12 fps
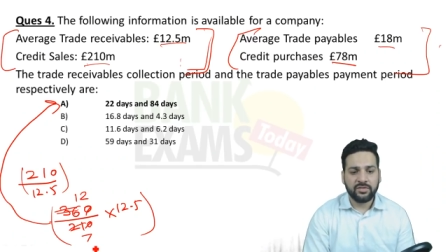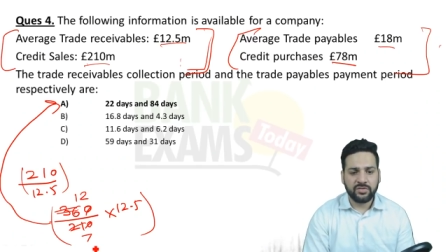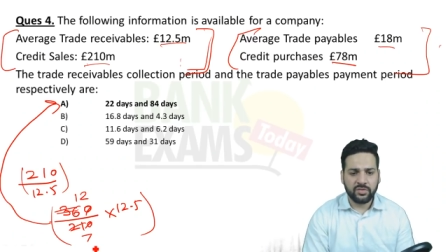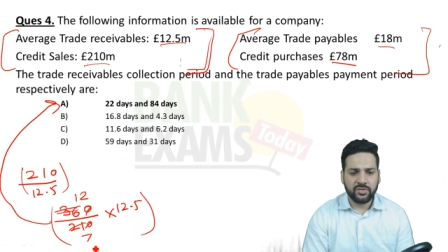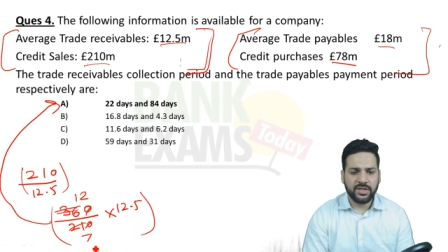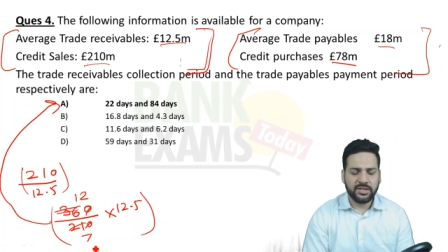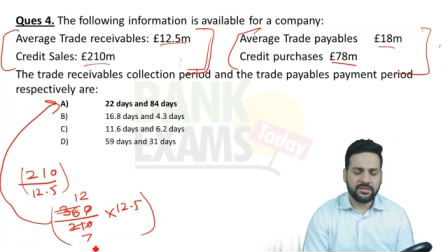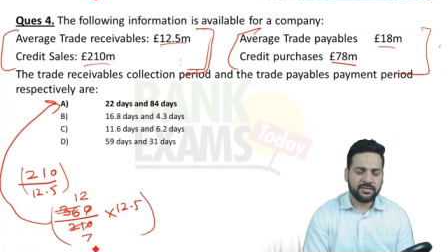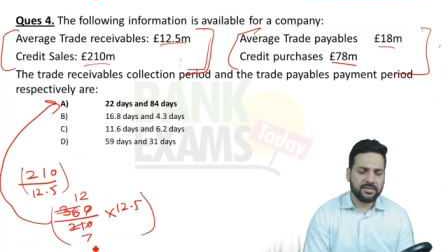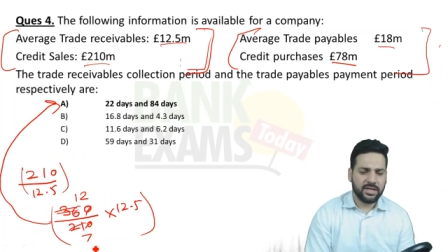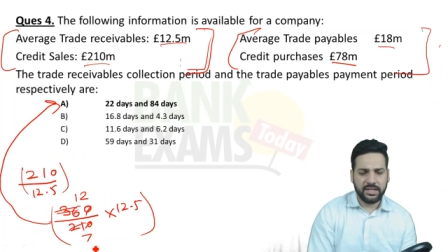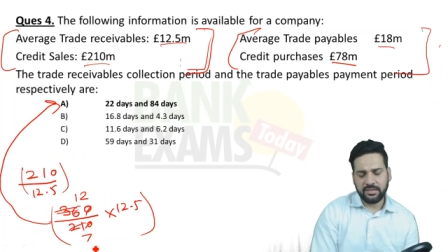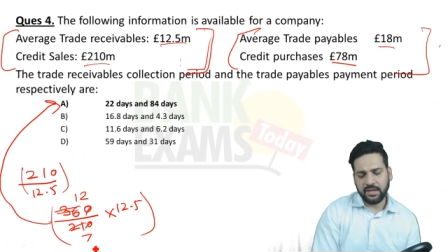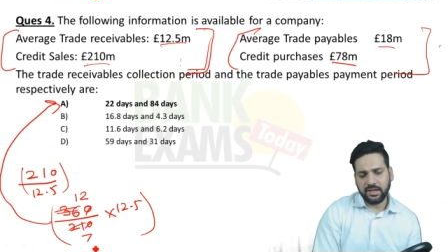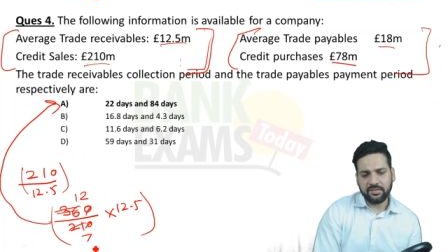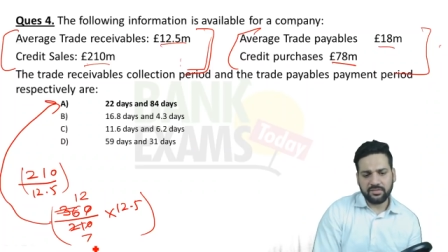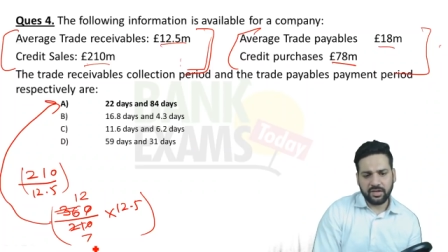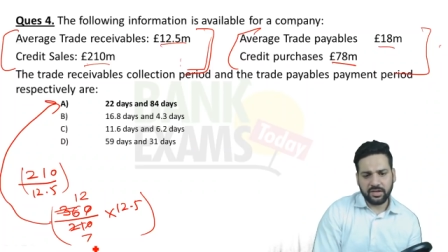So it's I think
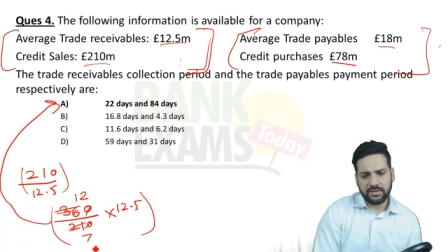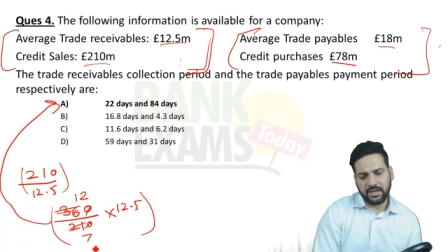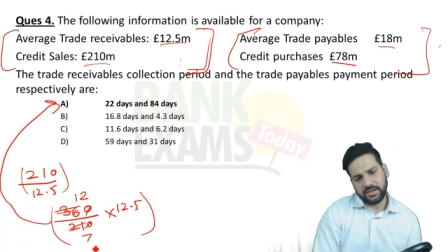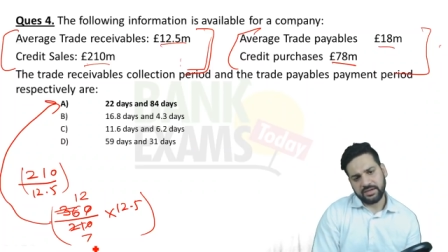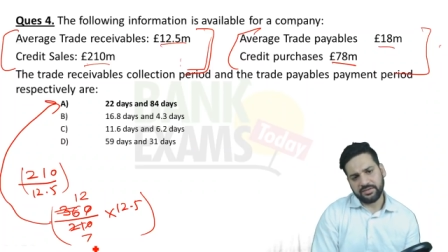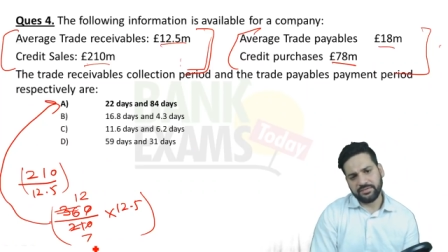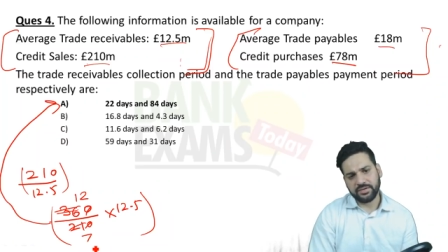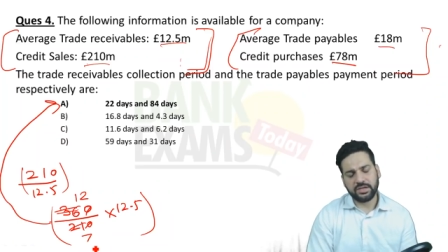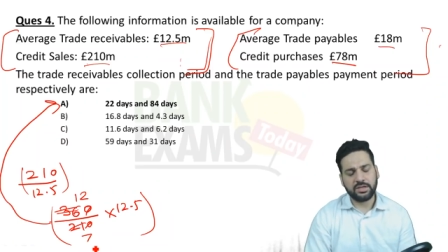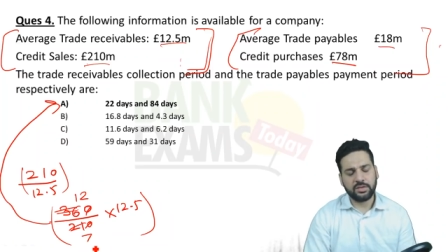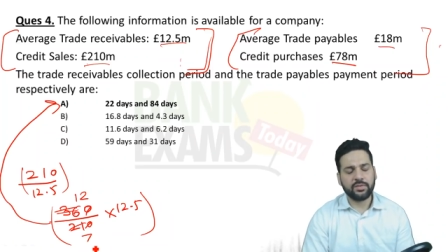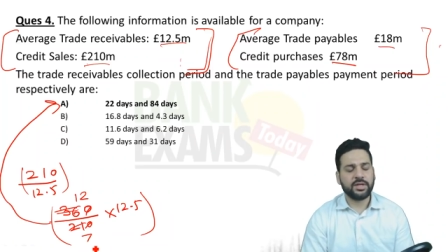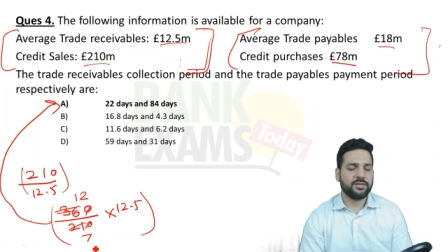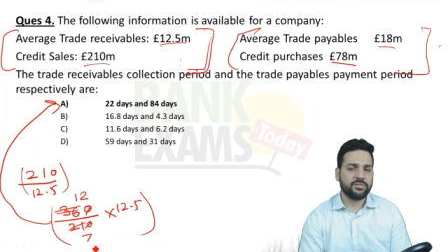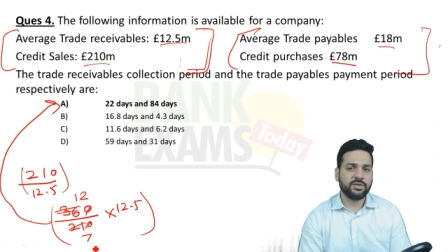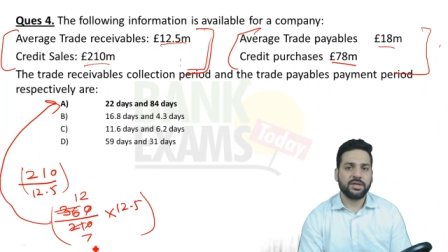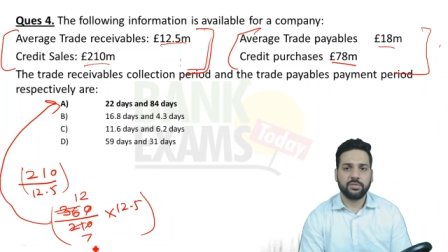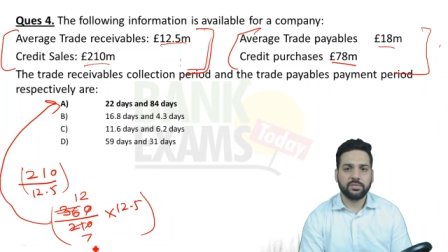it's not that difficult. You can
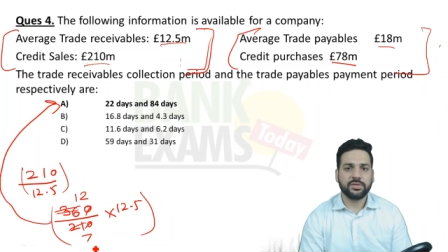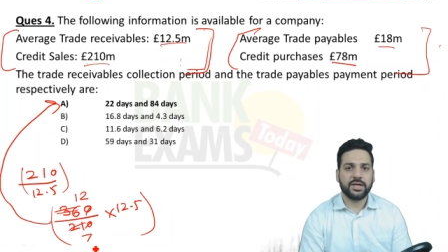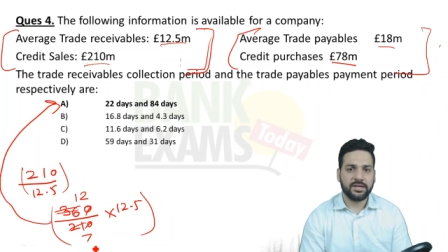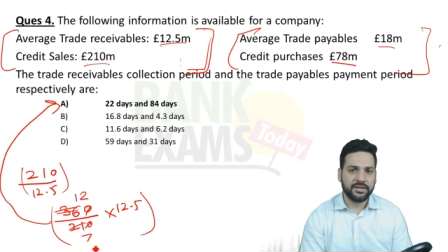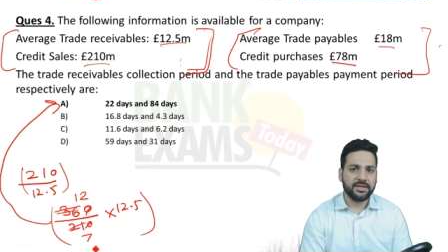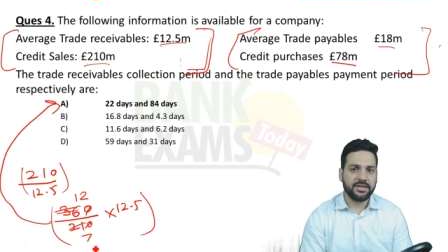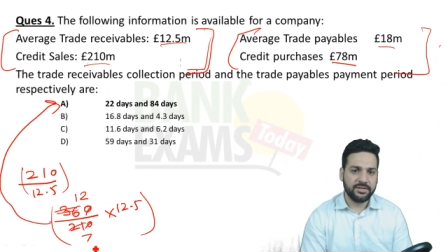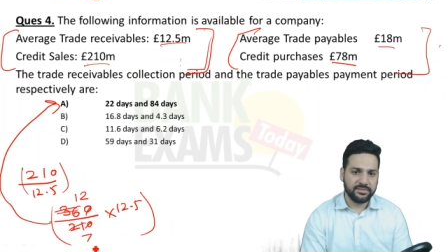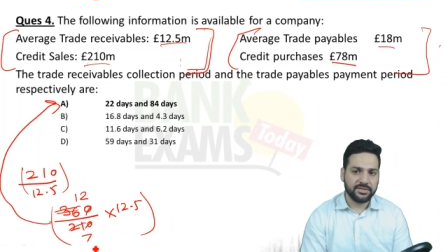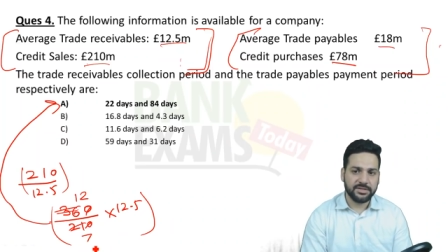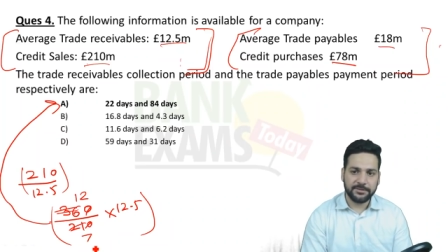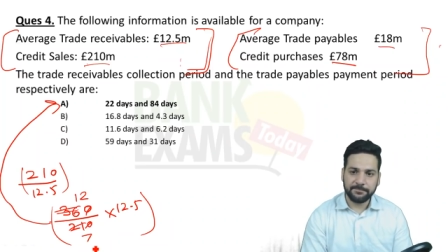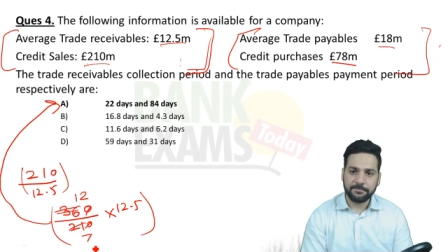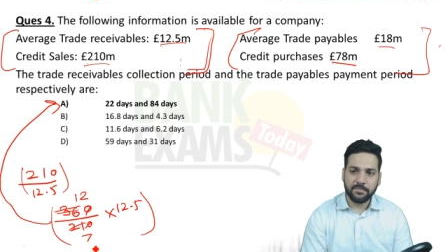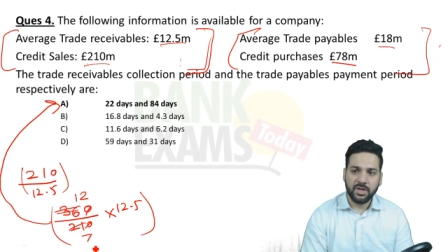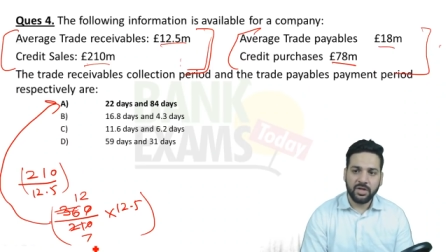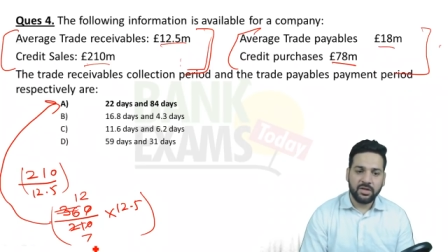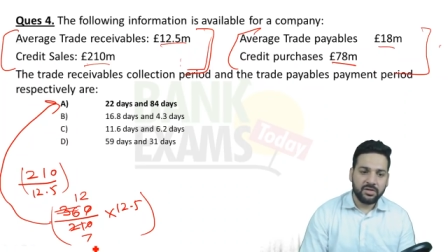actually do that really easily.
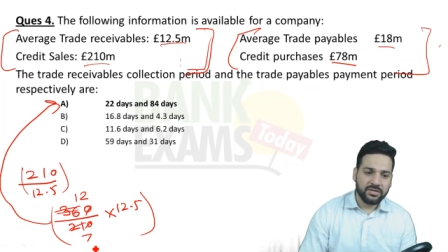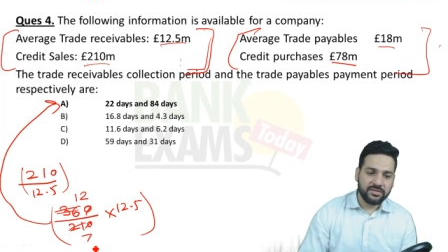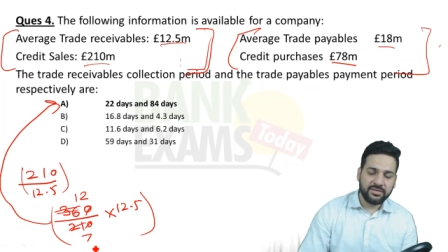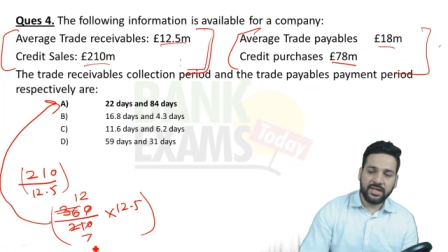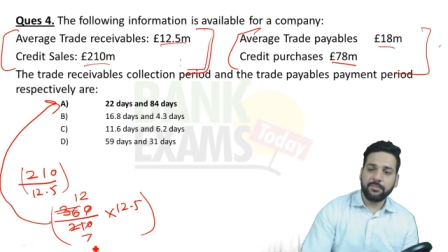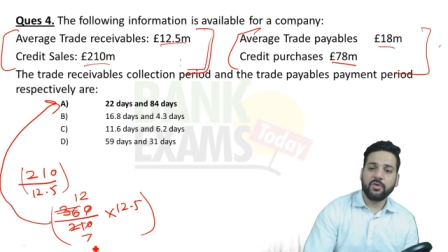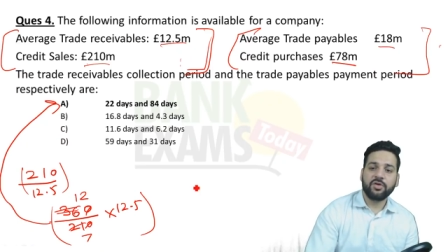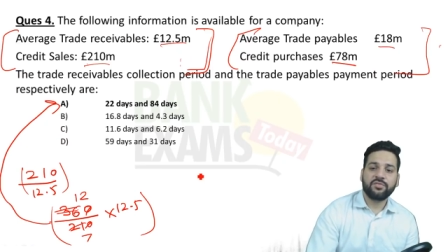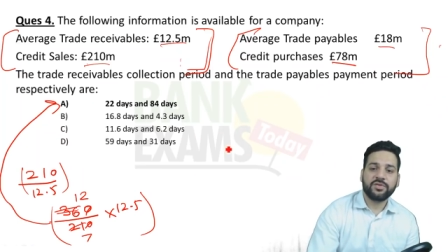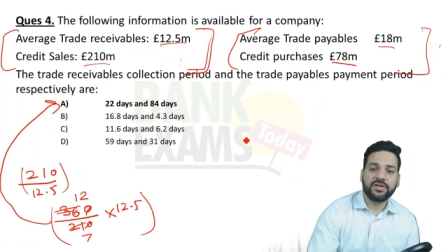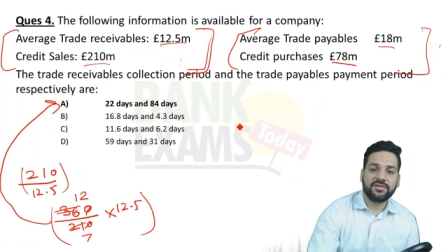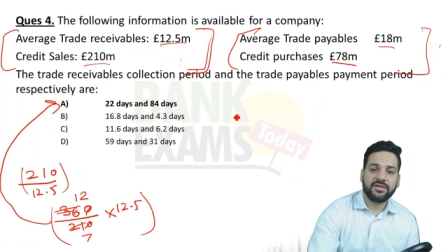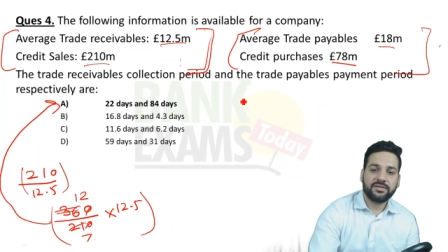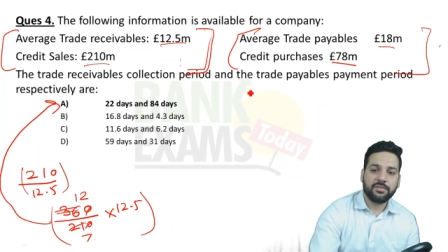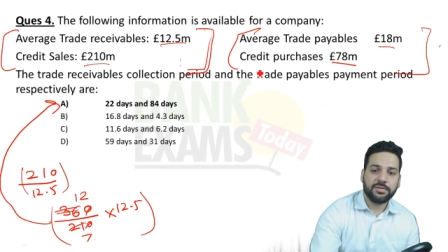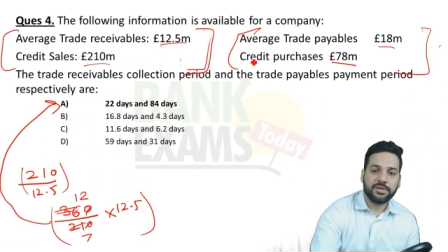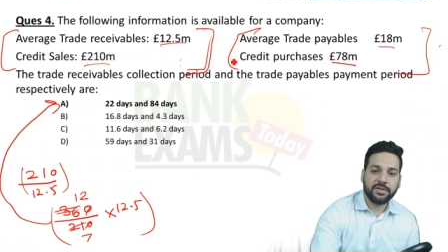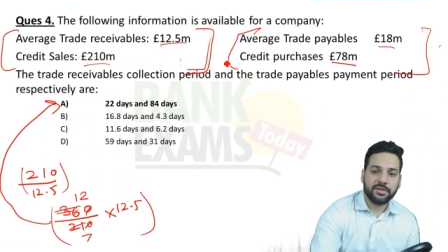The same goes for the this
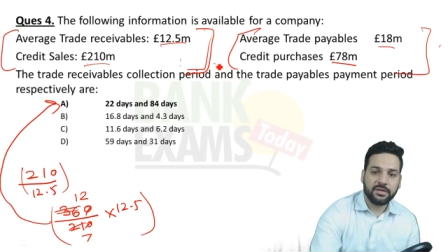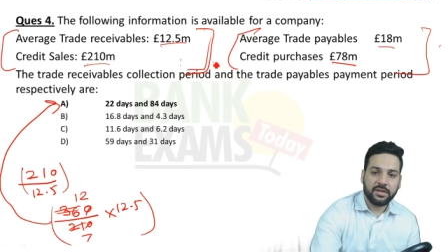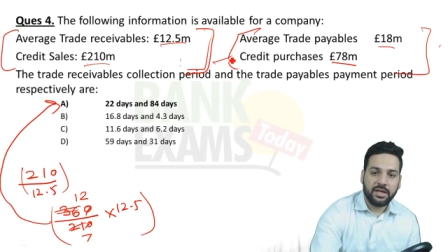question.